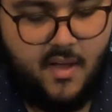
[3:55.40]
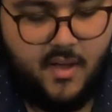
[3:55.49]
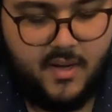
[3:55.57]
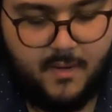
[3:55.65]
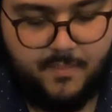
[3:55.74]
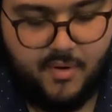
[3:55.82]

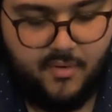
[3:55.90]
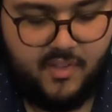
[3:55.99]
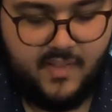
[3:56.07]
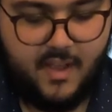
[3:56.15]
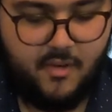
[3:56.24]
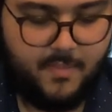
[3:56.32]
on a Pro
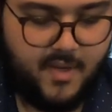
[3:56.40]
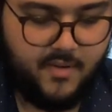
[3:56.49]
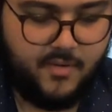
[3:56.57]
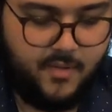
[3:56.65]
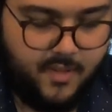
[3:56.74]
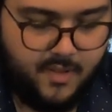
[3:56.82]
style
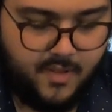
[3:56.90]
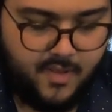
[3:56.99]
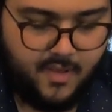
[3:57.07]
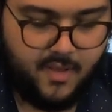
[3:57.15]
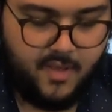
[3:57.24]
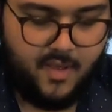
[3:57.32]
buckle,
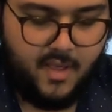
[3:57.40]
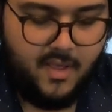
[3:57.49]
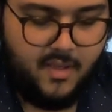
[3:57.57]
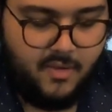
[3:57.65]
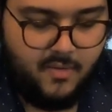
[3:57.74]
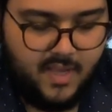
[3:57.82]

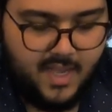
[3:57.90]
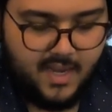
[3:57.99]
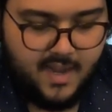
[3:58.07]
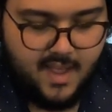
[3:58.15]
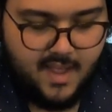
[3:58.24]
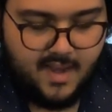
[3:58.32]
you
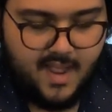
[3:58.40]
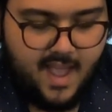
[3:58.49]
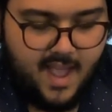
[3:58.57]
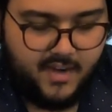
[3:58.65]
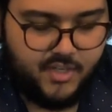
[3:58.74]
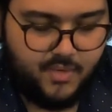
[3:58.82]
cannot
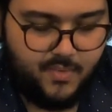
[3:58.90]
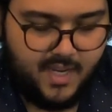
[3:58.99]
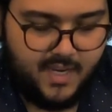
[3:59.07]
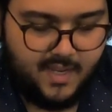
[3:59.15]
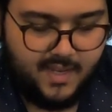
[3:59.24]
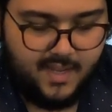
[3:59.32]

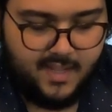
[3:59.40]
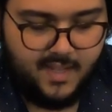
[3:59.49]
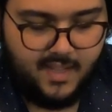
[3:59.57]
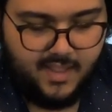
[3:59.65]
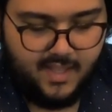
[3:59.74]
actuate it in the